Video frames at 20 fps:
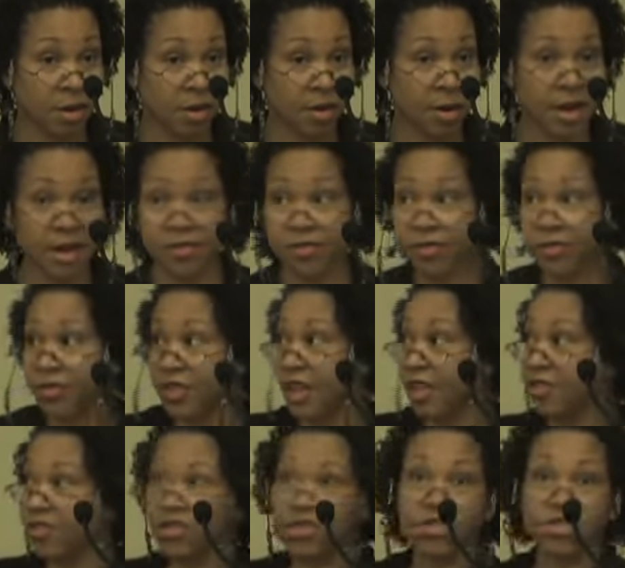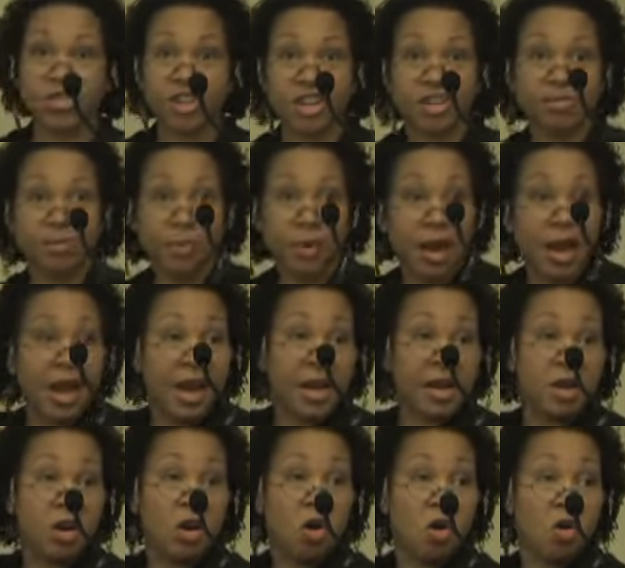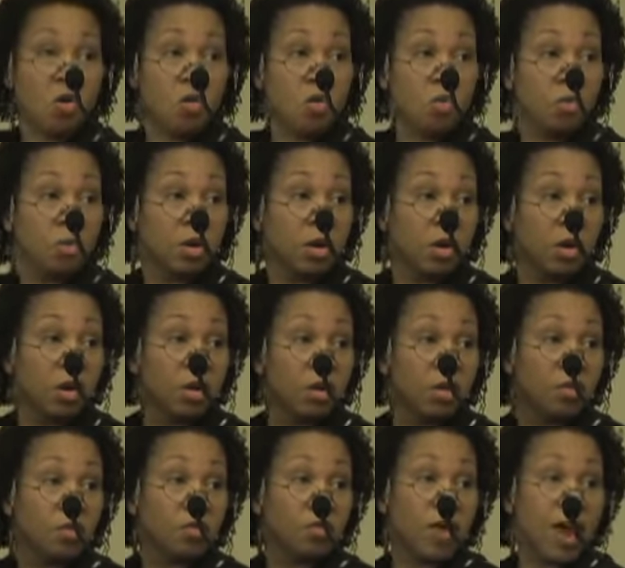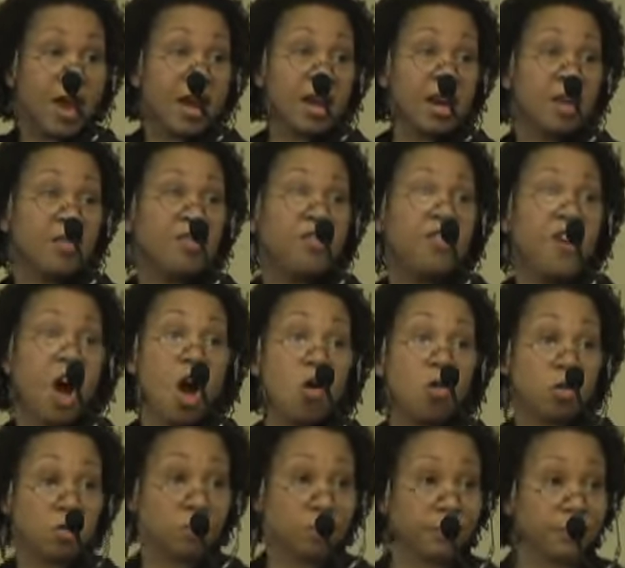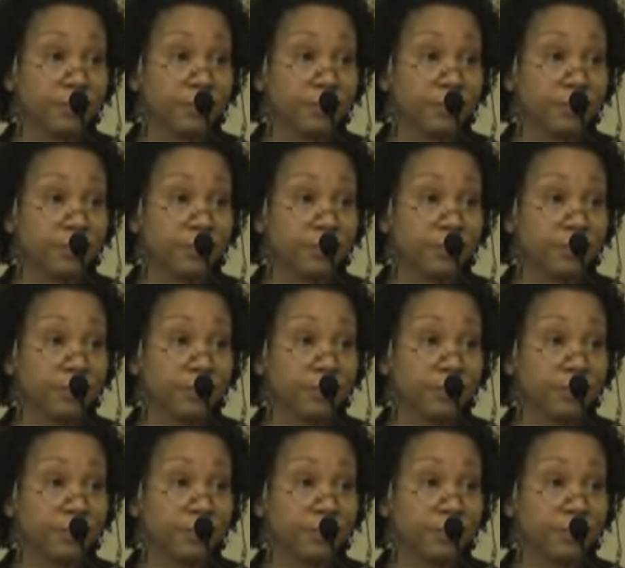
This, this is just plain old regular folk.